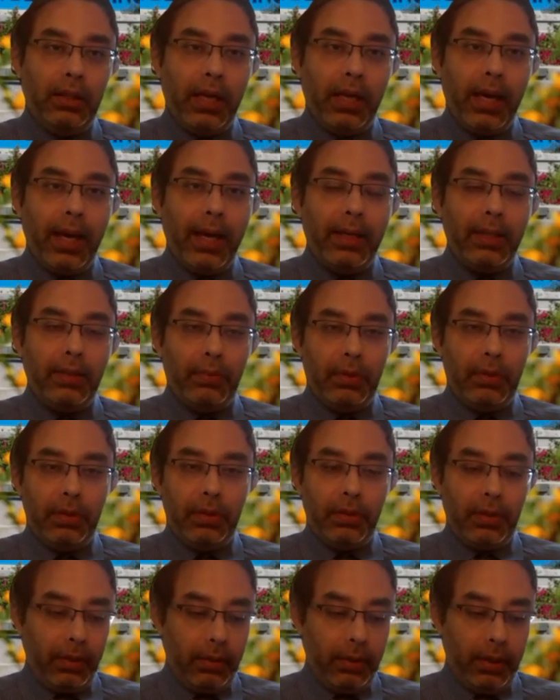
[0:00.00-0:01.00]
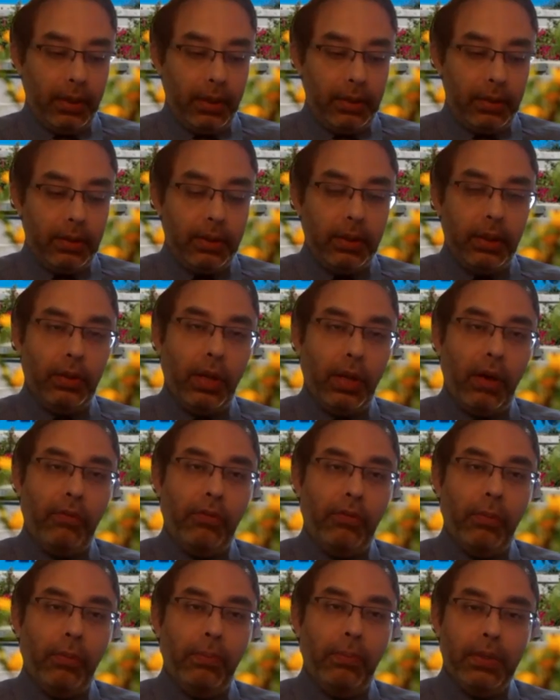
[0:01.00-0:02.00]
tax, which is regulation, then you have
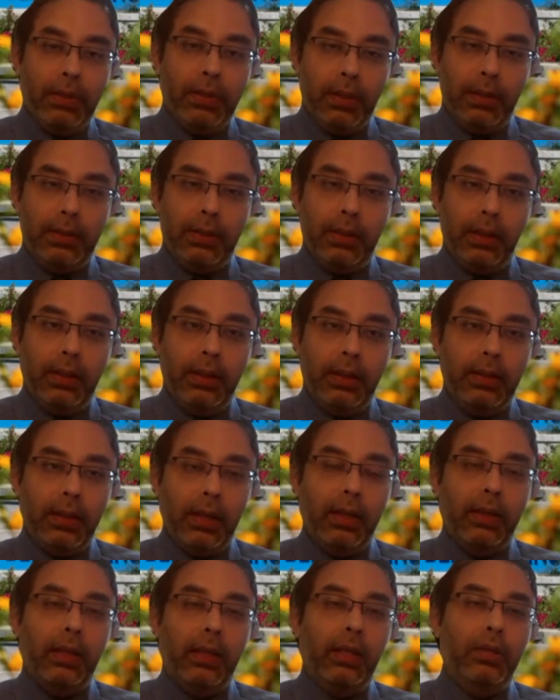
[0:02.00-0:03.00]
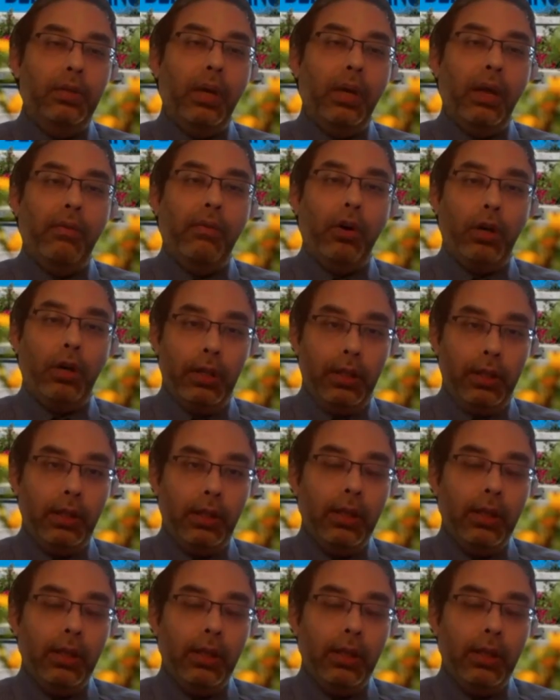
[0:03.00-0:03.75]
your business studies, and then you have audit.